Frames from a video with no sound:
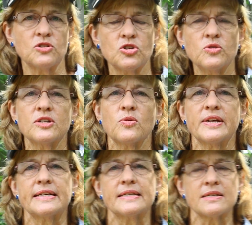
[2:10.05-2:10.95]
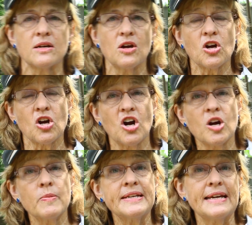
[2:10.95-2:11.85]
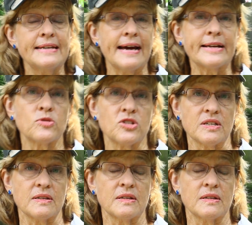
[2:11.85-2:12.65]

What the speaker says: 2 ingredients, carbon and nitrogen.